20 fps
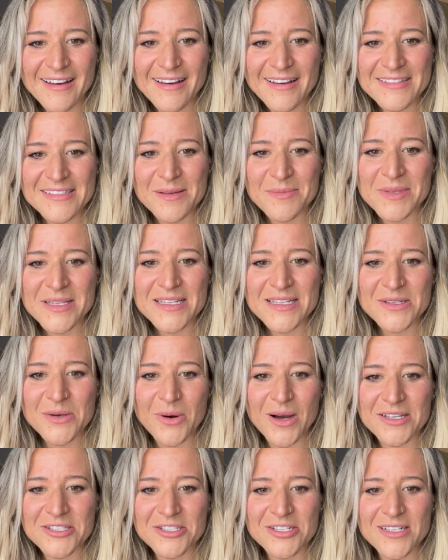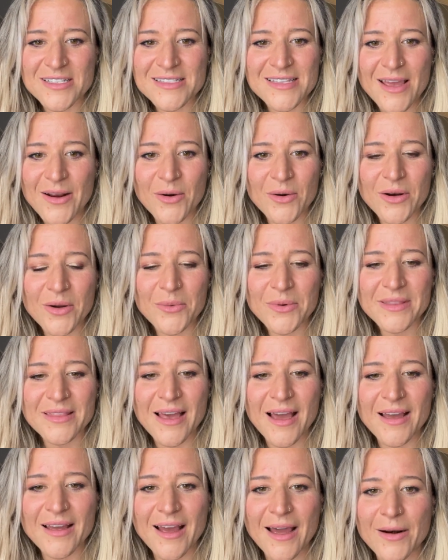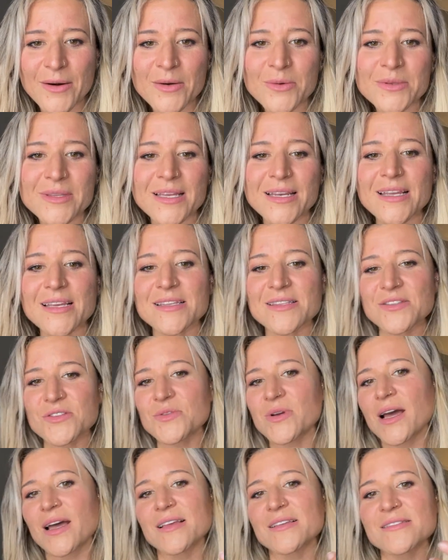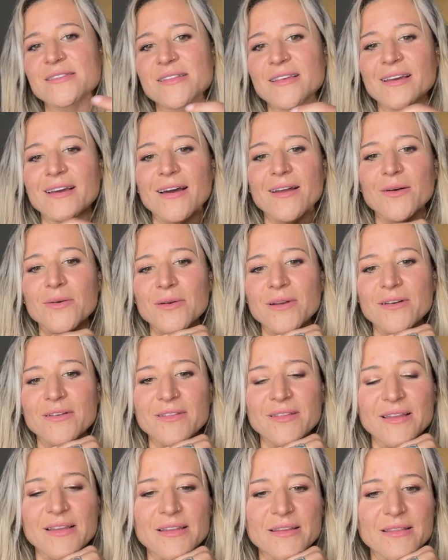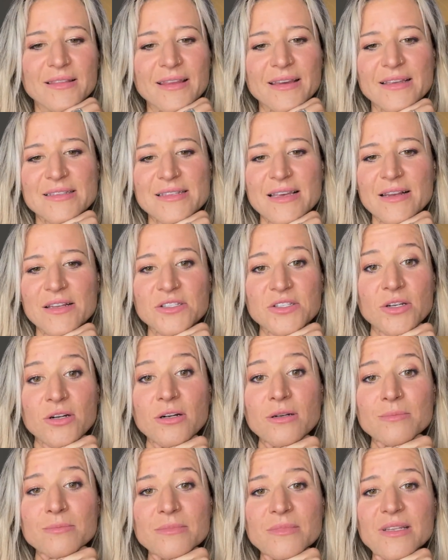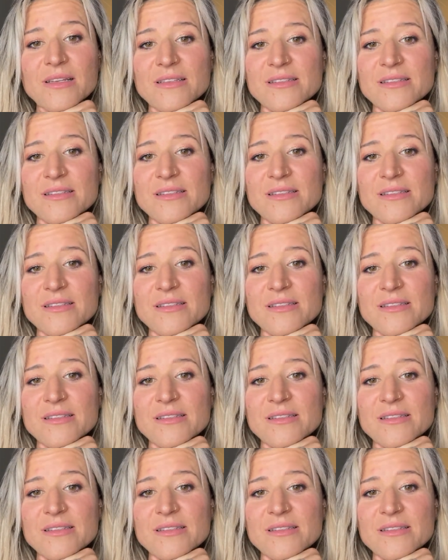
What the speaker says: Some of these questions, I don't know what that is, you guys. Like, I don't know. Like, is that a term?